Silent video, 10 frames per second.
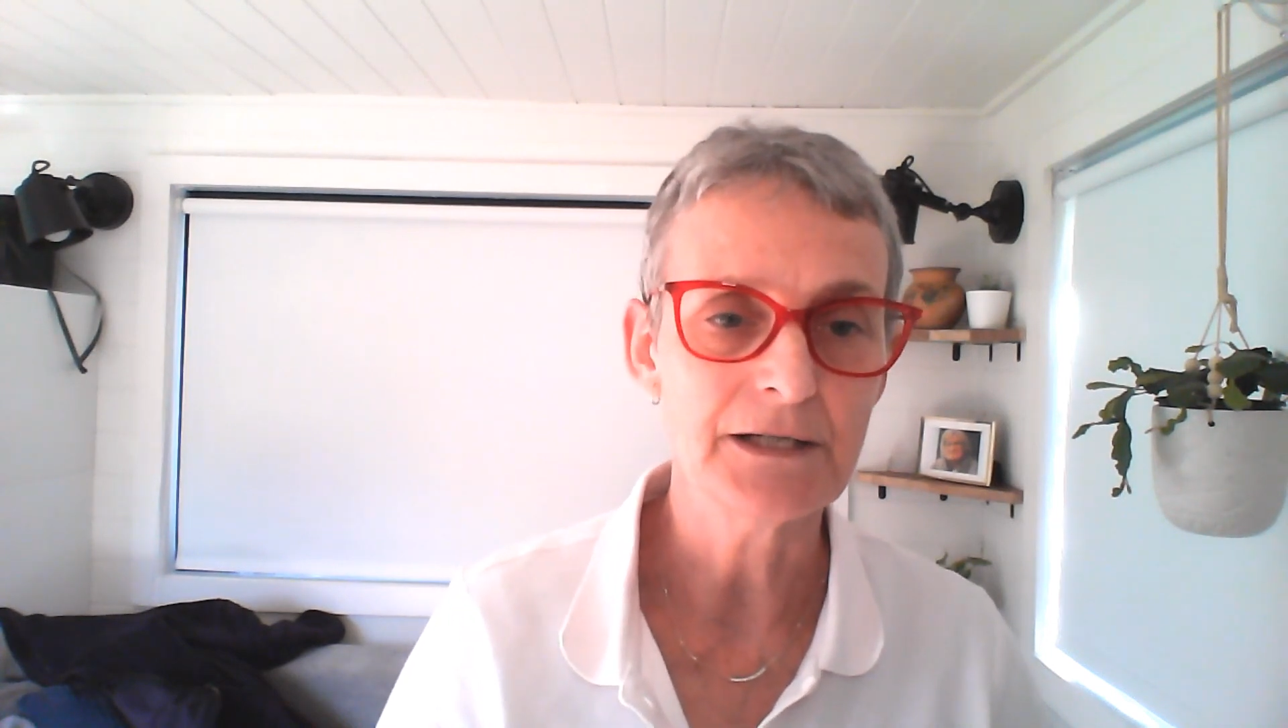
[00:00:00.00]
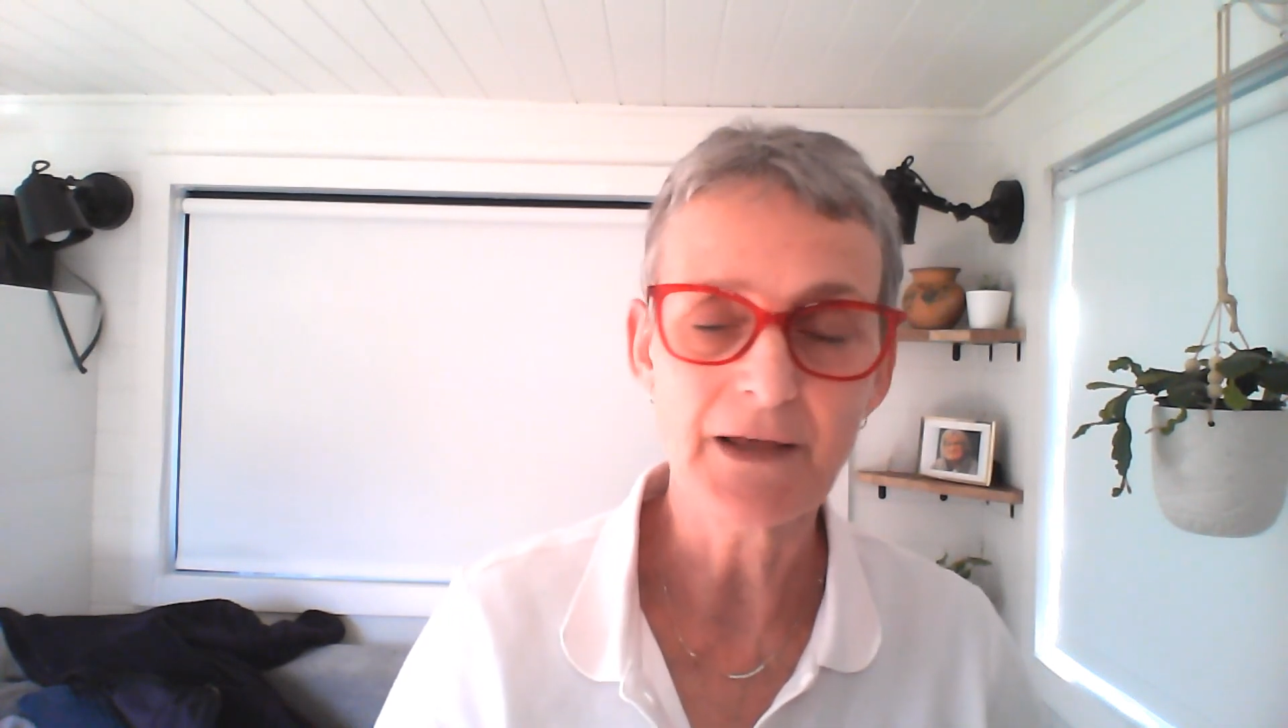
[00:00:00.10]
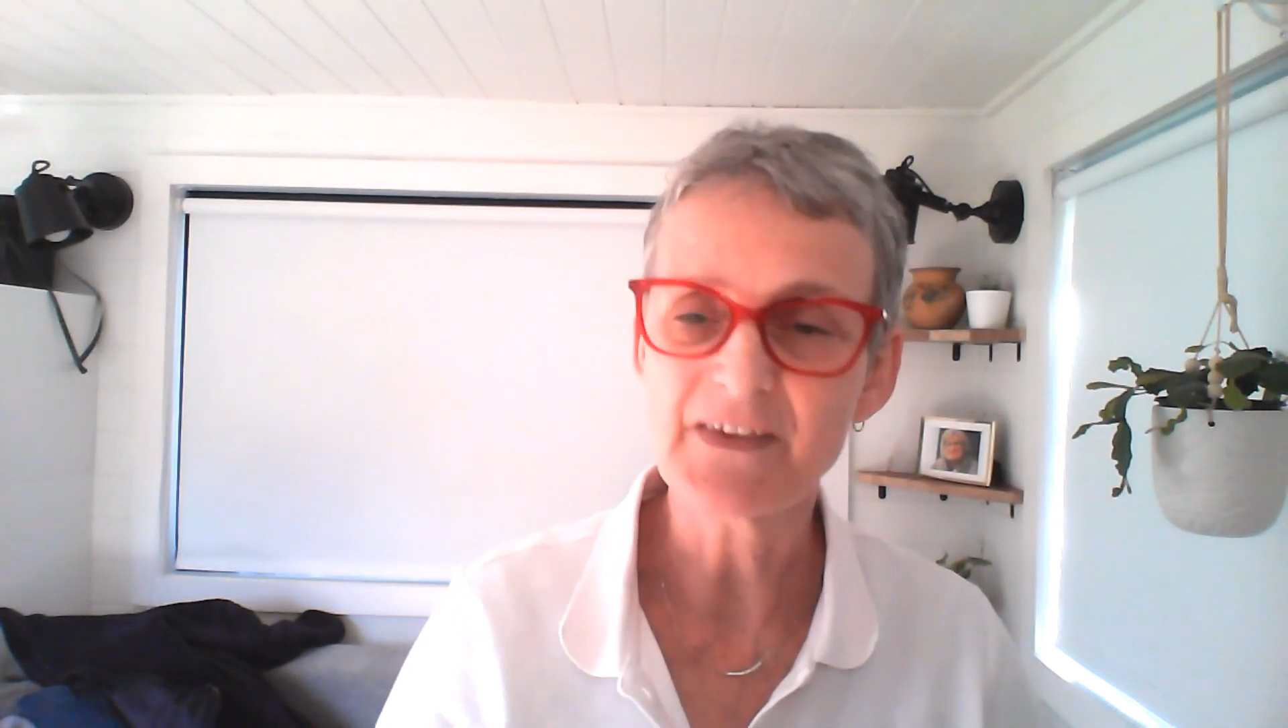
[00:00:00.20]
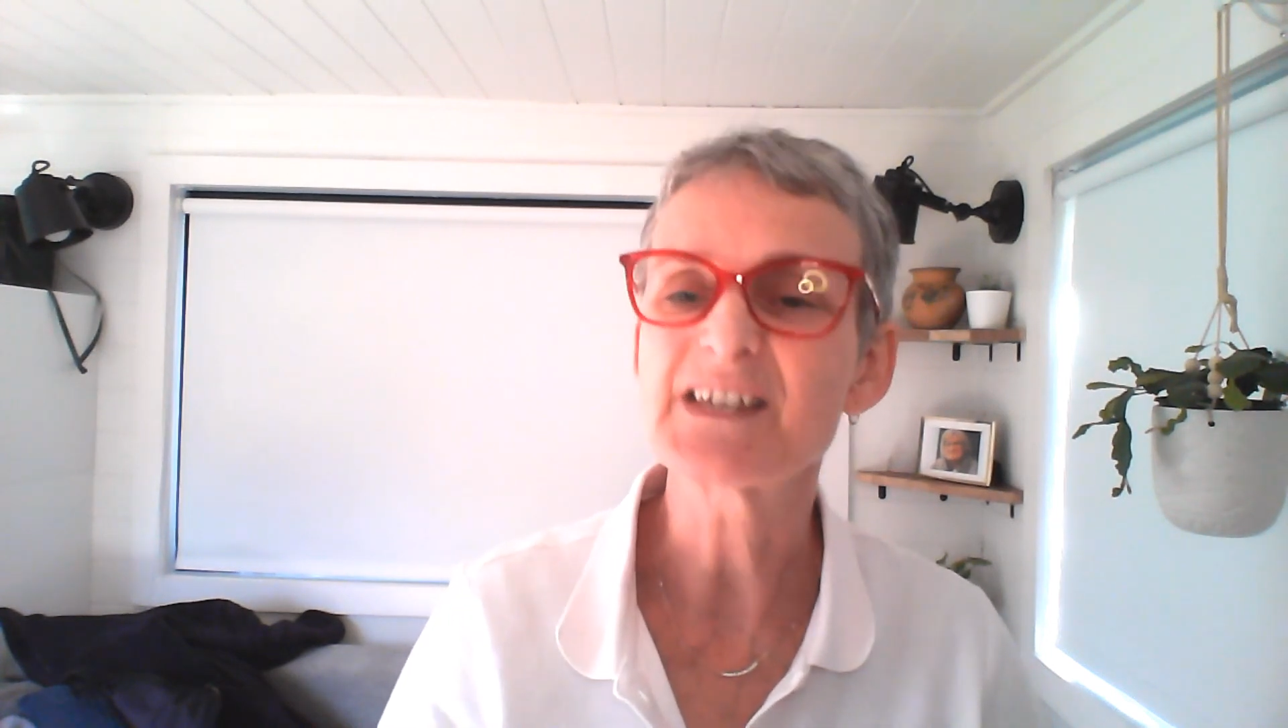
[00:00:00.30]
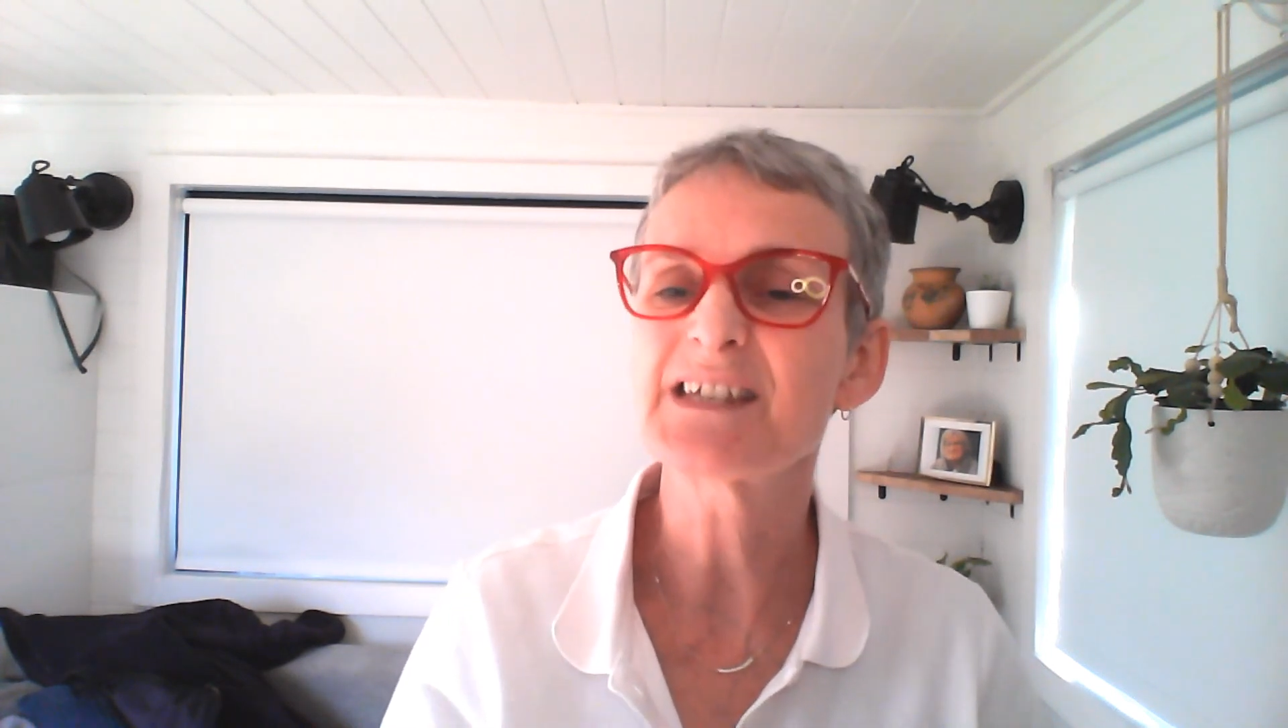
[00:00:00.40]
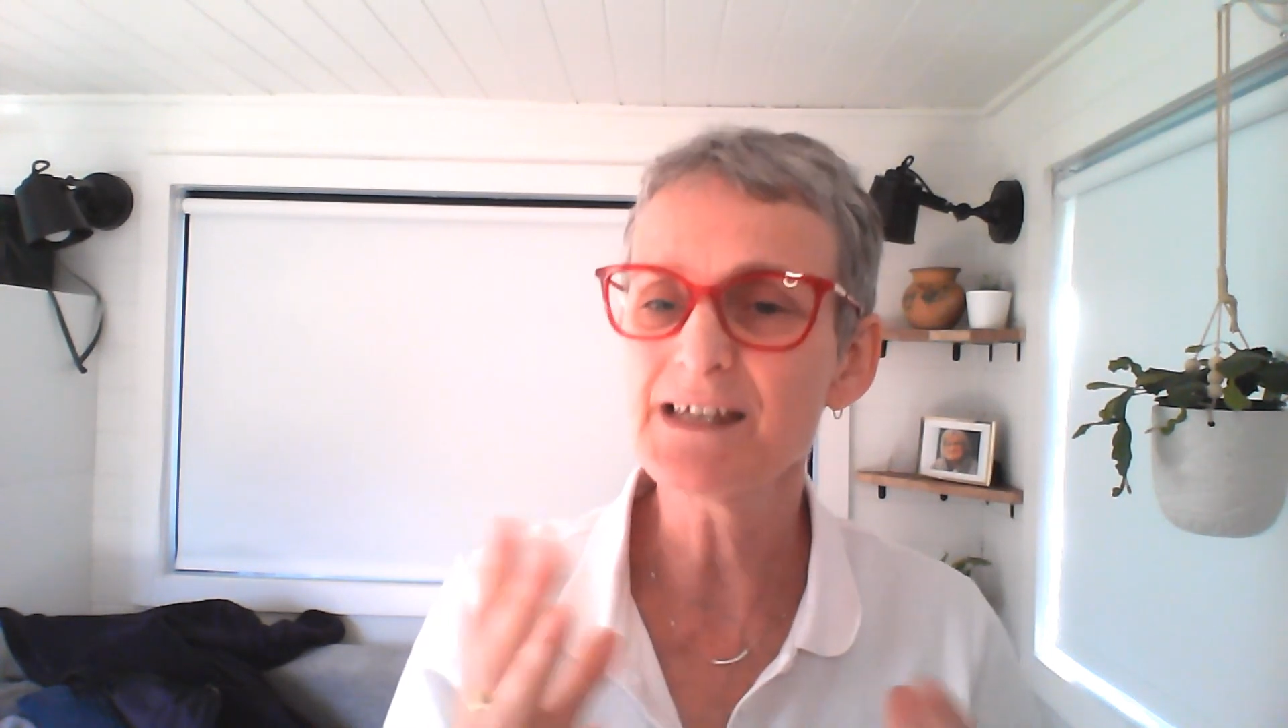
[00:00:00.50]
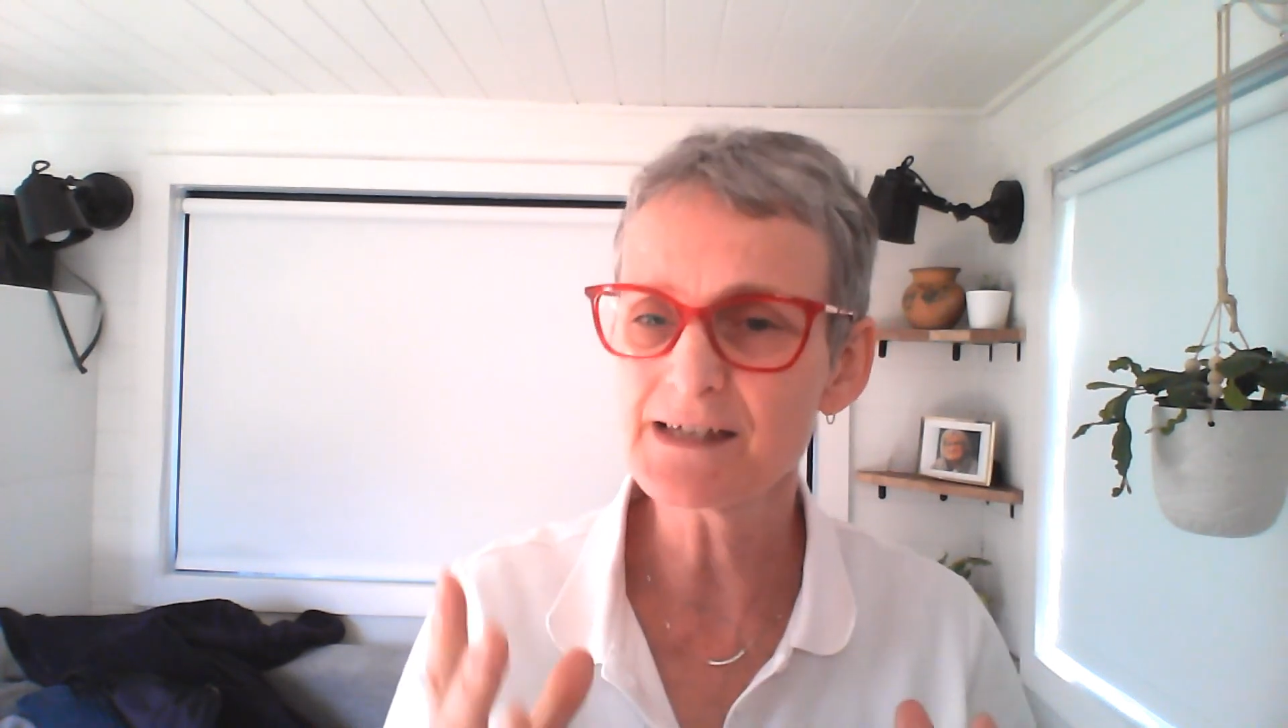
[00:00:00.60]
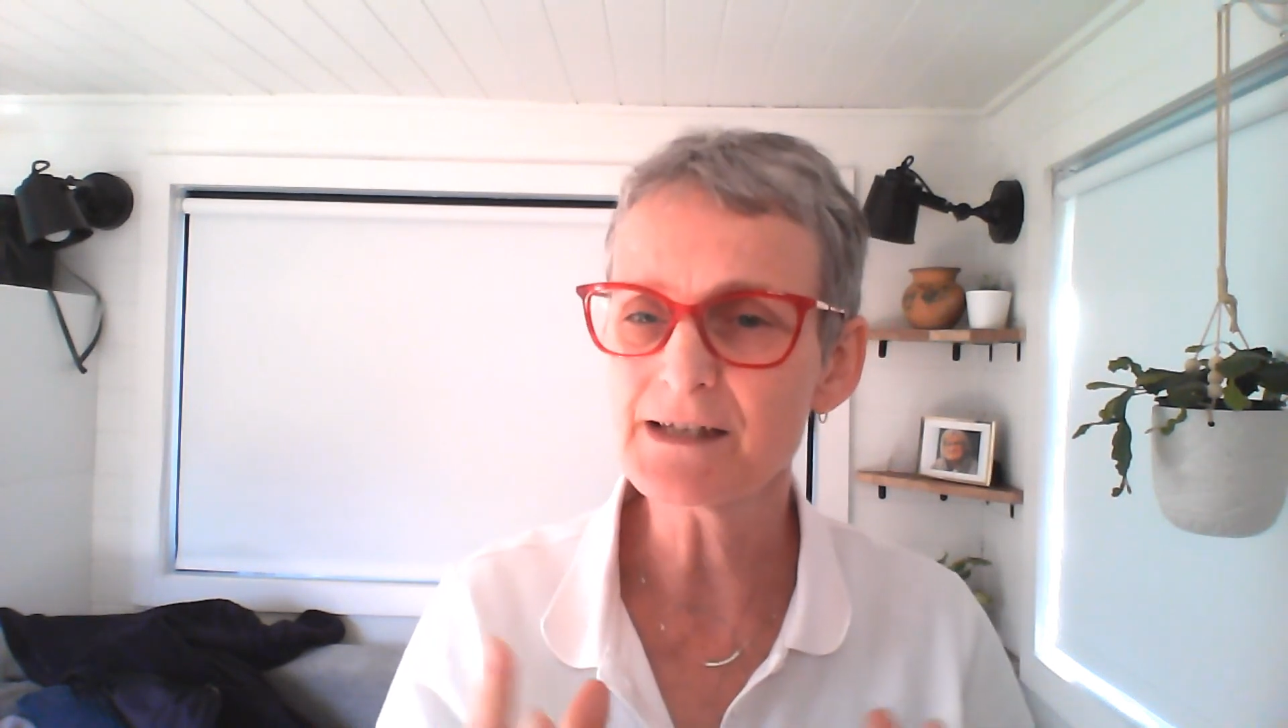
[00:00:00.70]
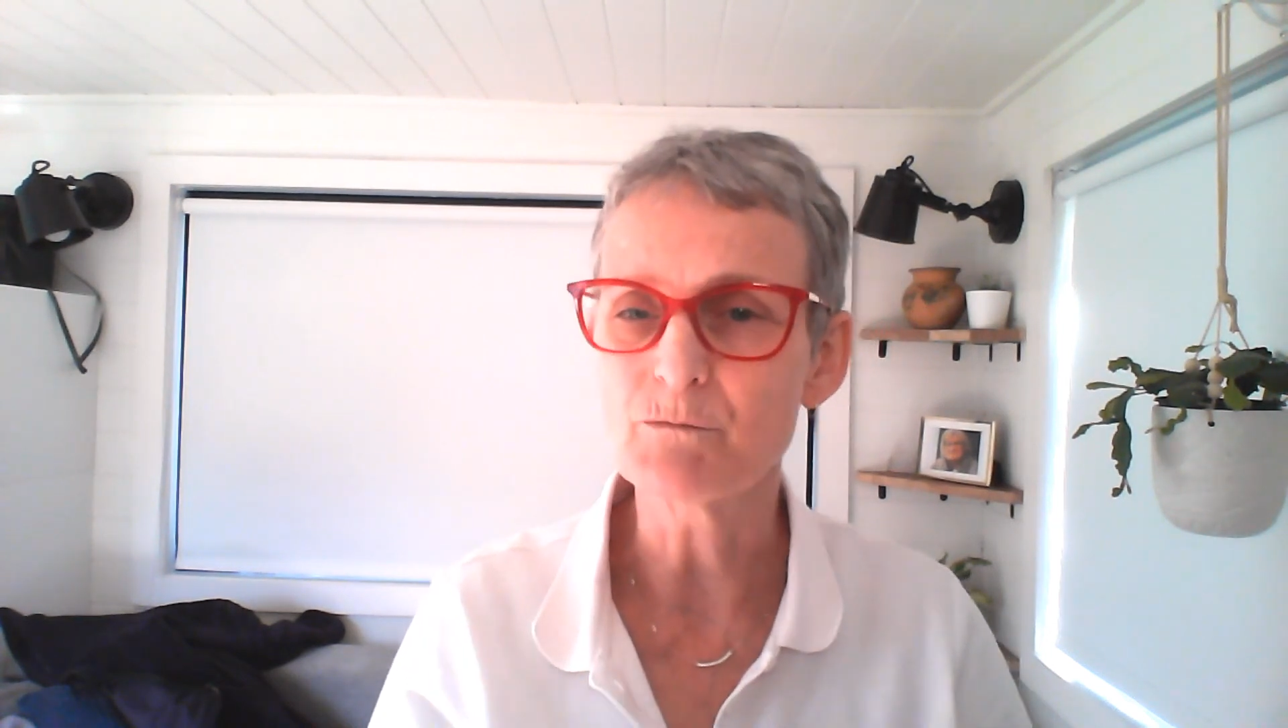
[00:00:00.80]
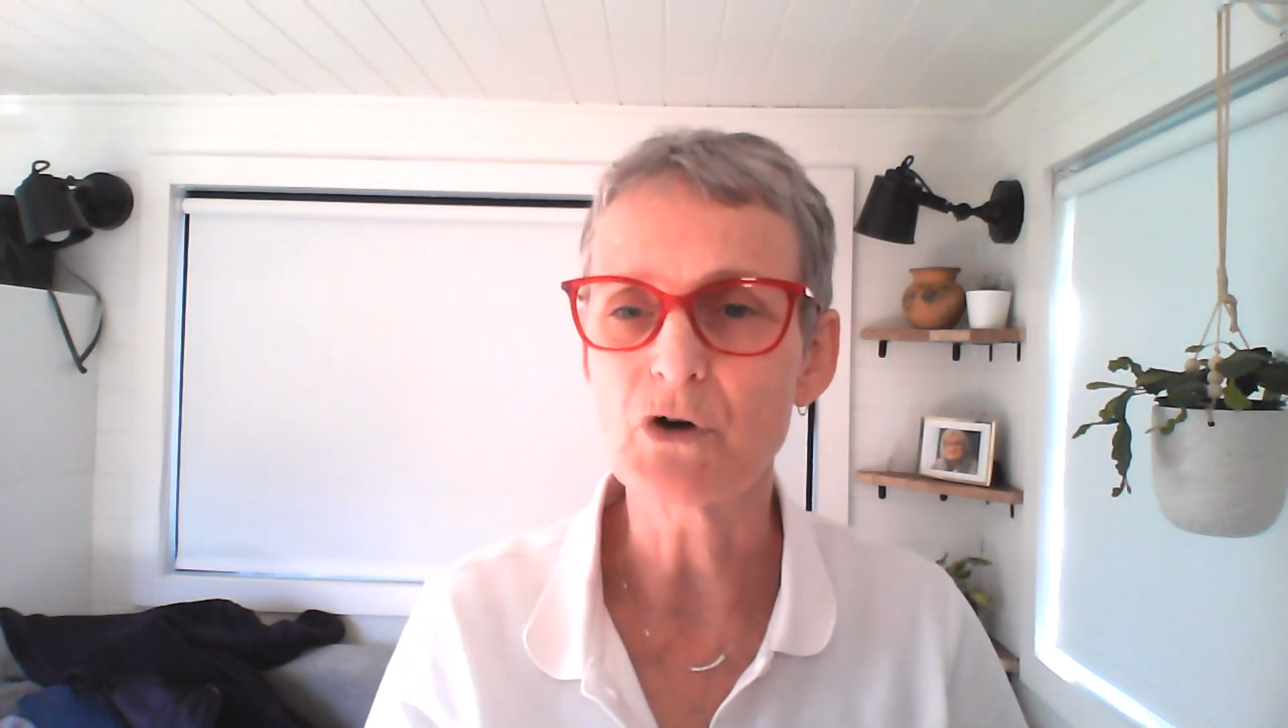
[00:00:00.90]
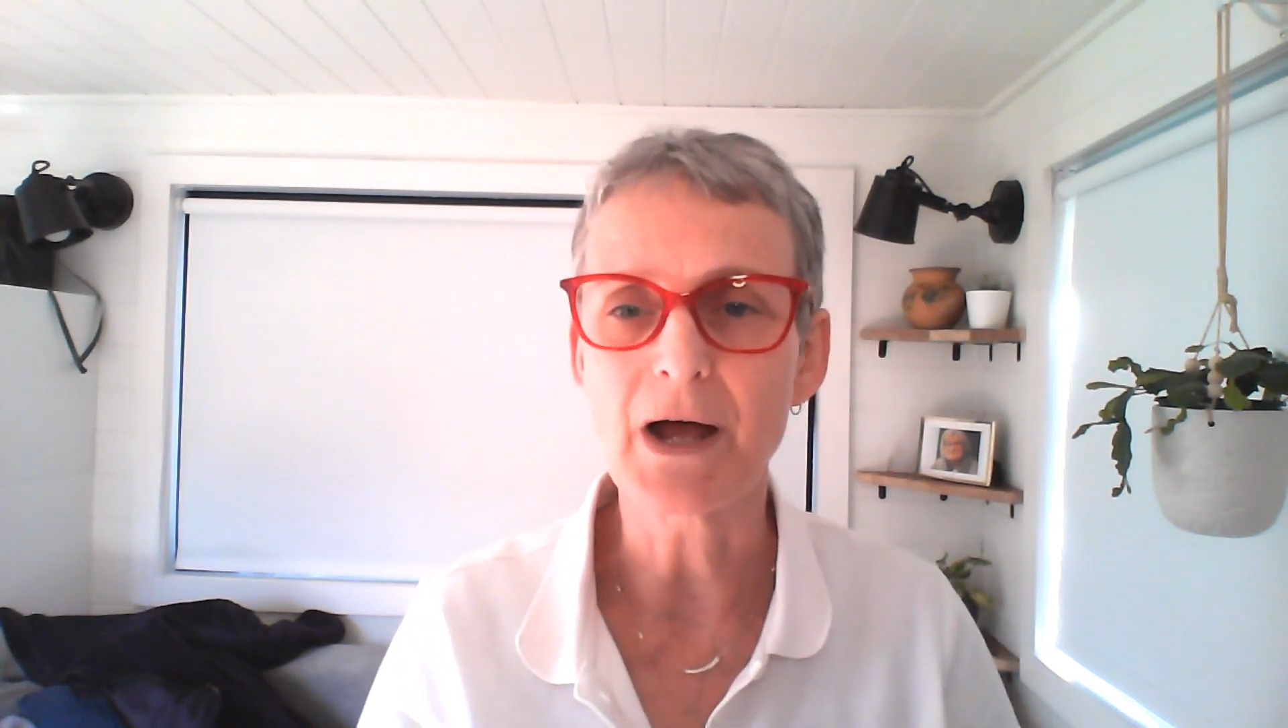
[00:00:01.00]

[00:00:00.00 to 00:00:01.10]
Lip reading: other system